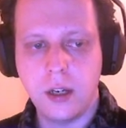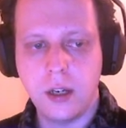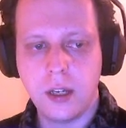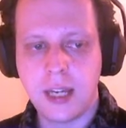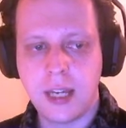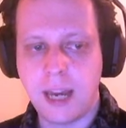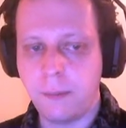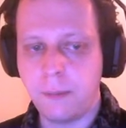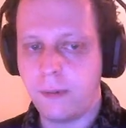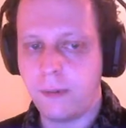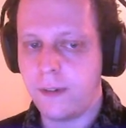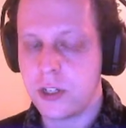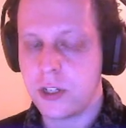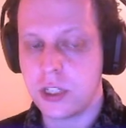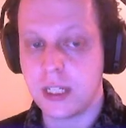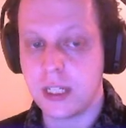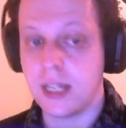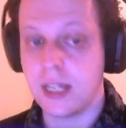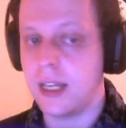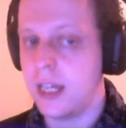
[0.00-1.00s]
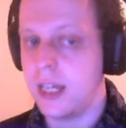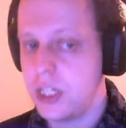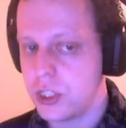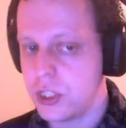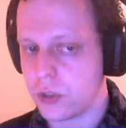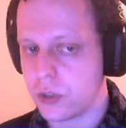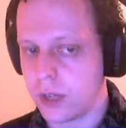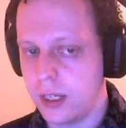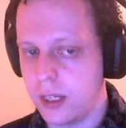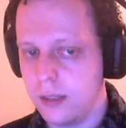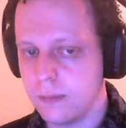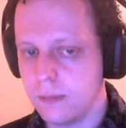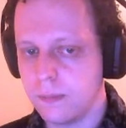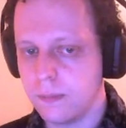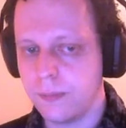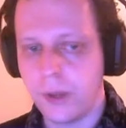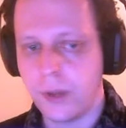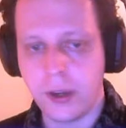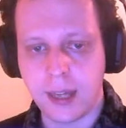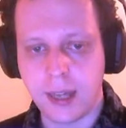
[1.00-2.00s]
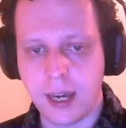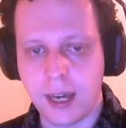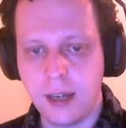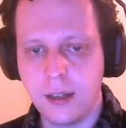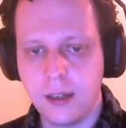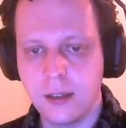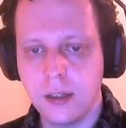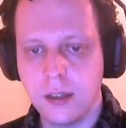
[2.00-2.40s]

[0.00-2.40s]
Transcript: You gain proficiency in history. Okay.